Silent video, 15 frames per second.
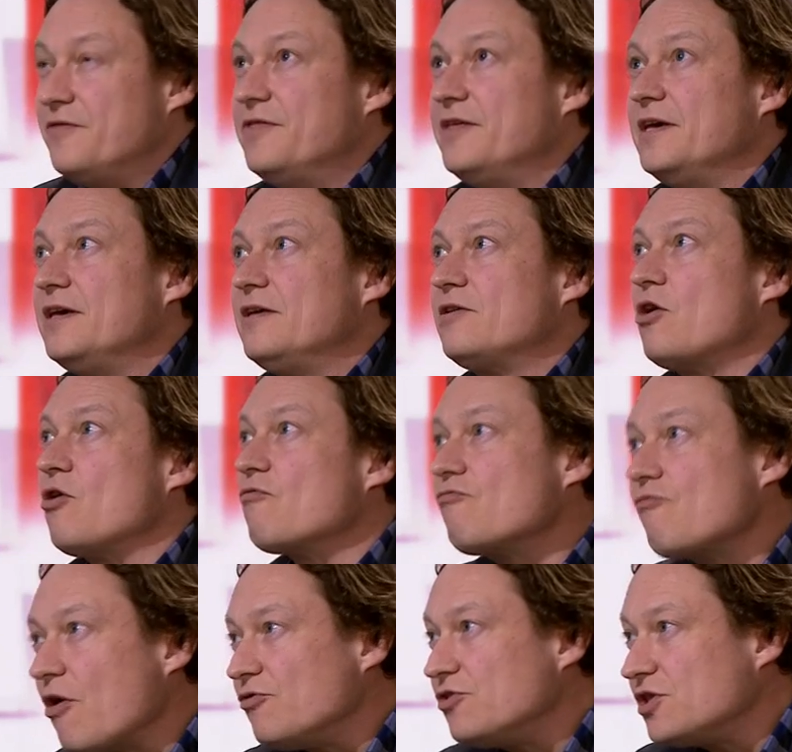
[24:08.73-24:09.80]
The
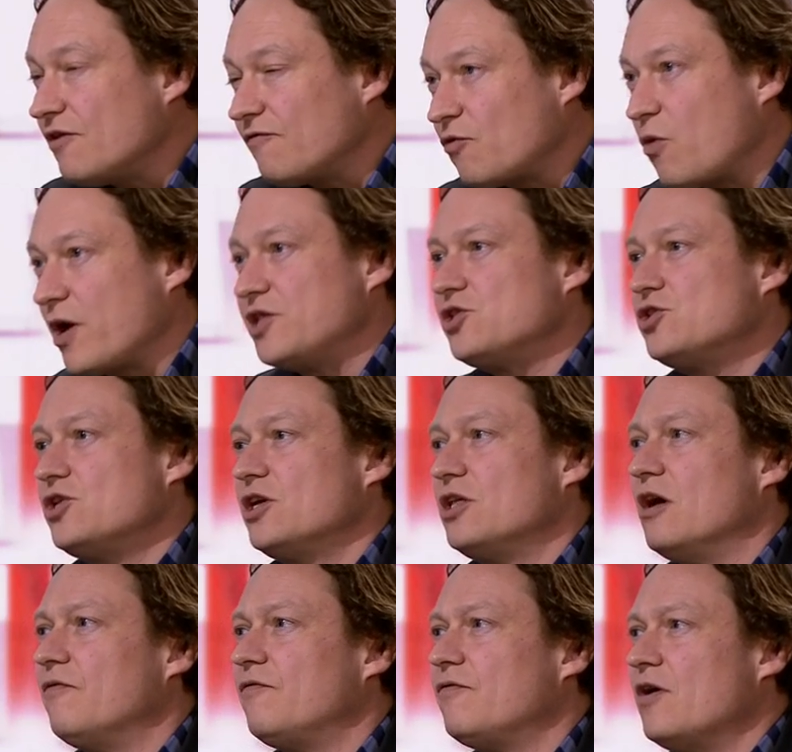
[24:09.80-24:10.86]
corrosive question
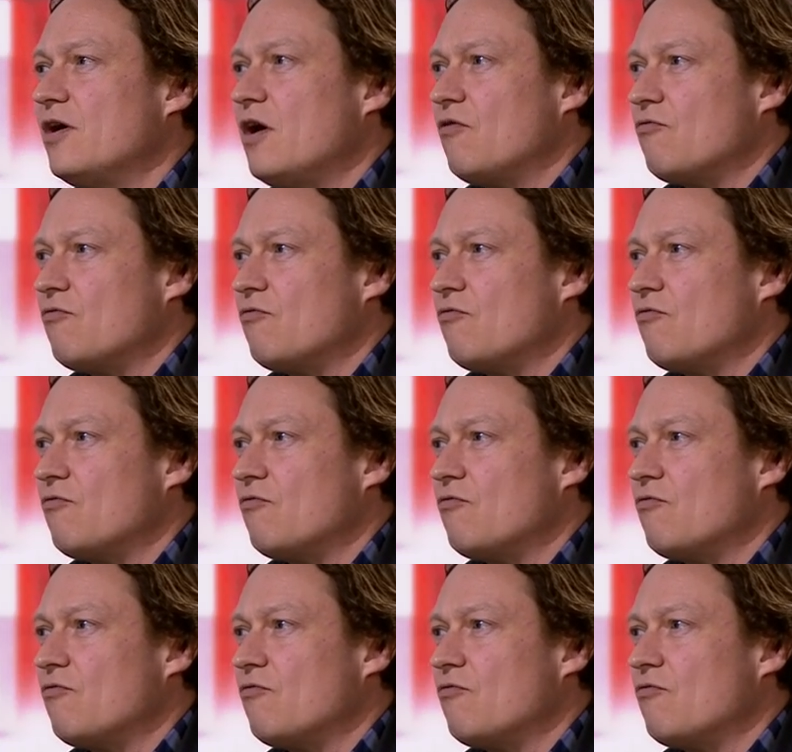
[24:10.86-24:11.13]
of